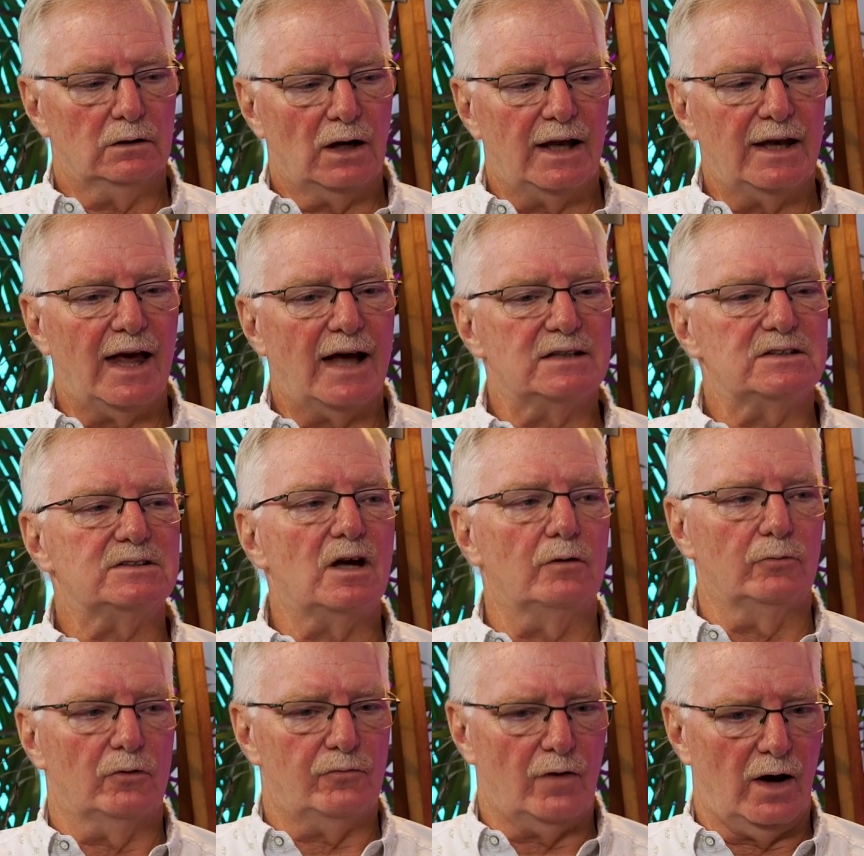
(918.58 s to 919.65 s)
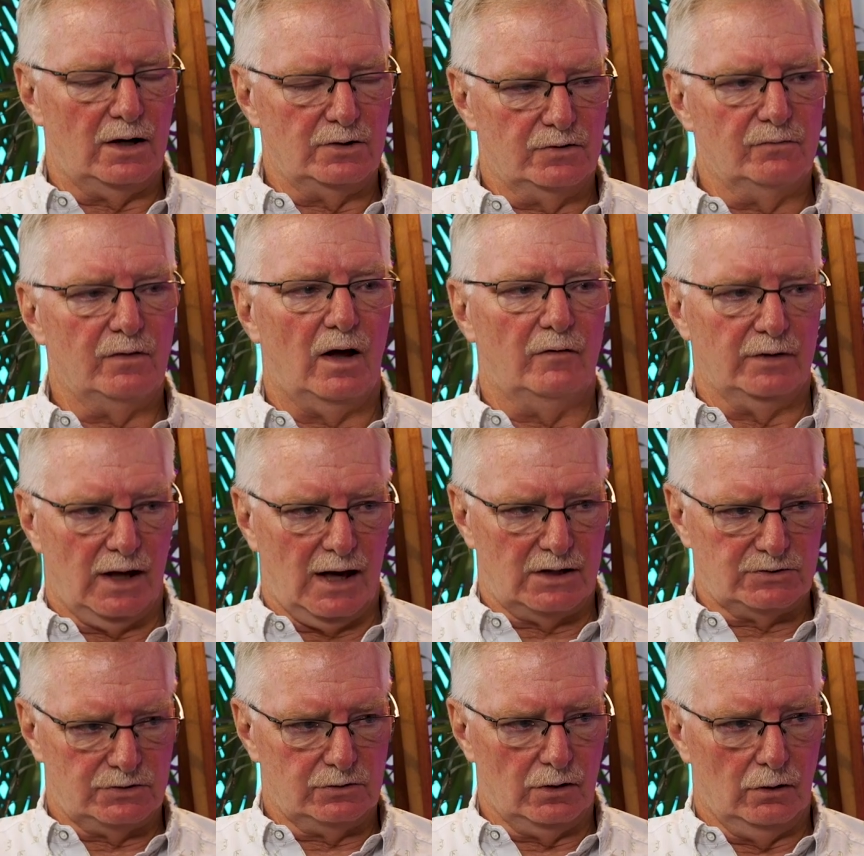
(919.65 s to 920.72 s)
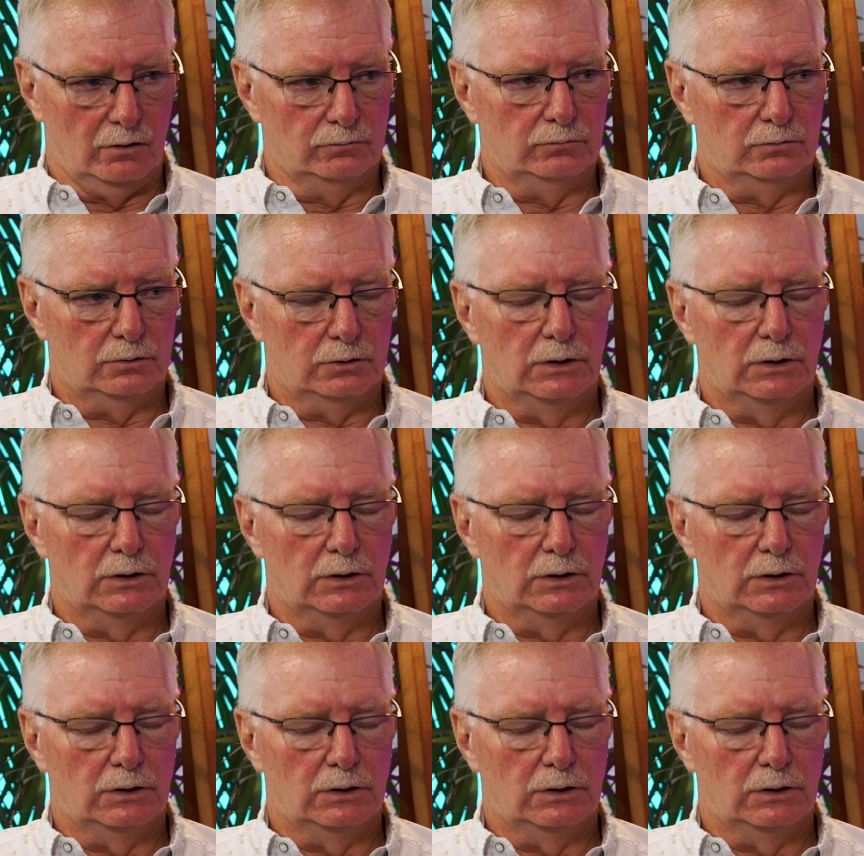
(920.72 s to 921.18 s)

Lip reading: I'd had several fires involving acetone.